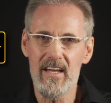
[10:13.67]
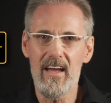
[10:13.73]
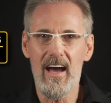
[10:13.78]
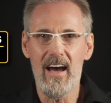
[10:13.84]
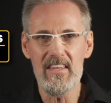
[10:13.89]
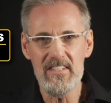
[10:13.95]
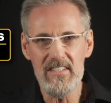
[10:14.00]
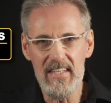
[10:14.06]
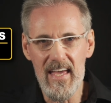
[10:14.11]

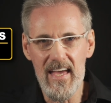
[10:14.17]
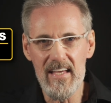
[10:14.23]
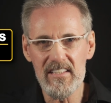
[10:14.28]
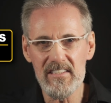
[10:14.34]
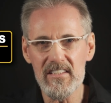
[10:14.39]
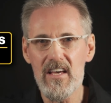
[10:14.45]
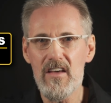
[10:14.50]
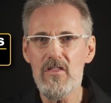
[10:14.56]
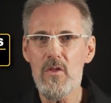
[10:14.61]
And
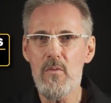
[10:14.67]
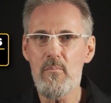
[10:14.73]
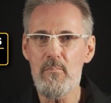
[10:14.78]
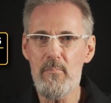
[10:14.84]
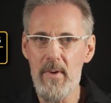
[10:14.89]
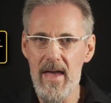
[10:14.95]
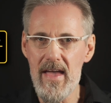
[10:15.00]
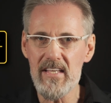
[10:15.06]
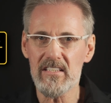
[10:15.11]
yes, the
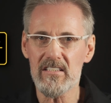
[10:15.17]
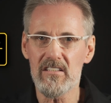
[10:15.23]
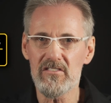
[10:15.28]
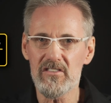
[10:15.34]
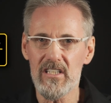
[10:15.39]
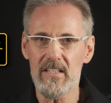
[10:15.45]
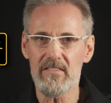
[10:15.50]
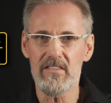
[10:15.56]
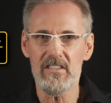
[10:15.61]
best
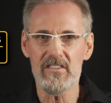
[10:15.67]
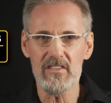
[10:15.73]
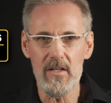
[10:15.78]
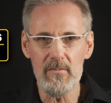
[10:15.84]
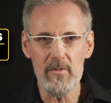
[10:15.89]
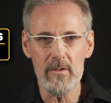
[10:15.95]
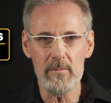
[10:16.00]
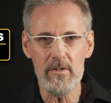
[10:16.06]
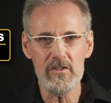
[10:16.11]
longevity
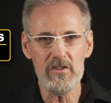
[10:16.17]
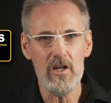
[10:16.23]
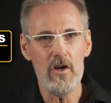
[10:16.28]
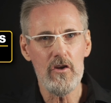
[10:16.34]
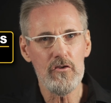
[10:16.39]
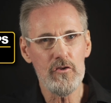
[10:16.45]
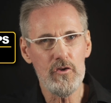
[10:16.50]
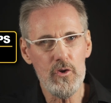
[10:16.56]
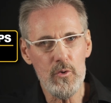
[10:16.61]
supplements
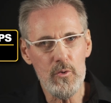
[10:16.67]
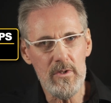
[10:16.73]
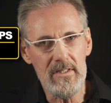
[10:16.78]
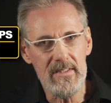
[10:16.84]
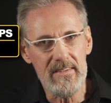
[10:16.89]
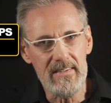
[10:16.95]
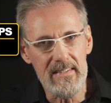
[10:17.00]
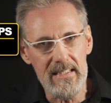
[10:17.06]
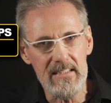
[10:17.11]
do
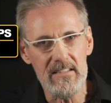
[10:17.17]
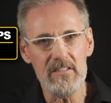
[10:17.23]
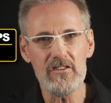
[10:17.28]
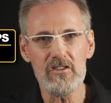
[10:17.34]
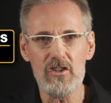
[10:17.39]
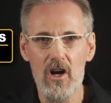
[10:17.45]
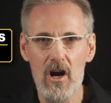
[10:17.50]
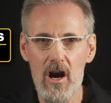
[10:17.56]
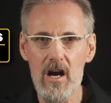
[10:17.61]
indeed
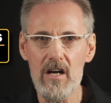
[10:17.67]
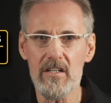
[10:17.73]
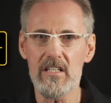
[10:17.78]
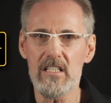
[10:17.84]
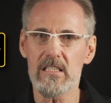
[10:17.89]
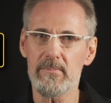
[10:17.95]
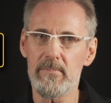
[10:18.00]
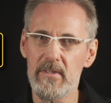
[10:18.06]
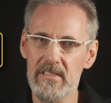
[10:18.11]

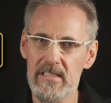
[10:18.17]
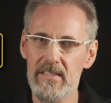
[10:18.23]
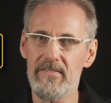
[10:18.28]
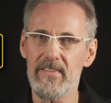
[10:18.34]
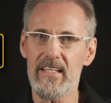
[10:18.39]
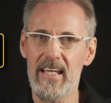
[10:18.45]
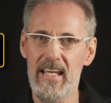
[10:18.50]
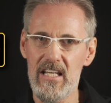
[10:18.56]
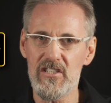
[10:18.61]
target
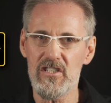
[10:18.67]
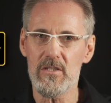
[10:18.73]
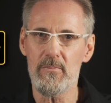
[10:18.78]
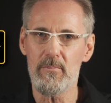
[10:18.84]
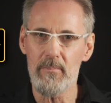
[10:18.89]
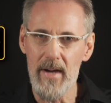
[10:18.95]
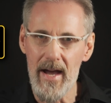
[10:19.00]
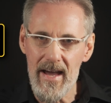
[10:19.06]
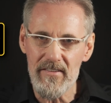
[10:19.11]
specific aging
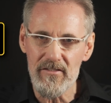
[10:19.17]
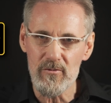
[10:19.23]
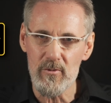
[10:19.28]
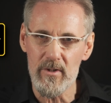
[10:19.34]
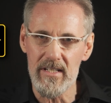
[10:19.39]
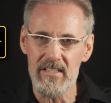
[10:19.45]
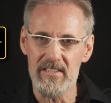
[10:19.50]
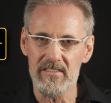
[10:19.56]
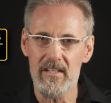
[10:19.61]

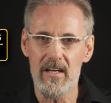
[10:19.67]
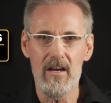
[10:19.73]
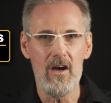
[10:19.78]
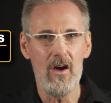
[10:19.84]
pathways.